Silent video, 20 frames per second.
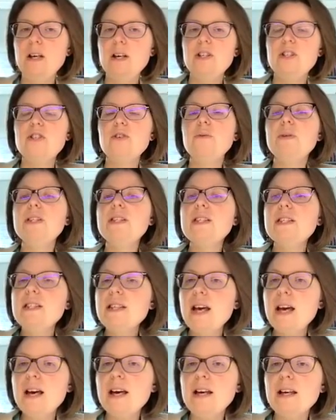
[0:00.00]
So
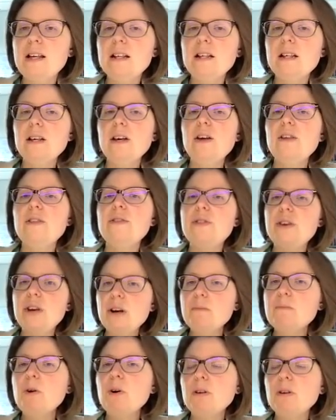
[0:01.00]
instead,
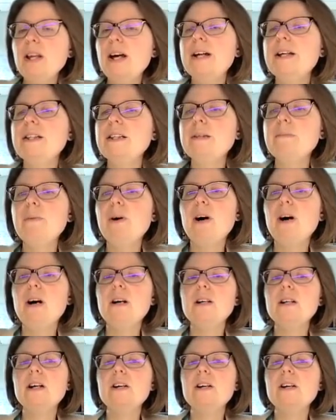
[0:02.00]
they're more likely part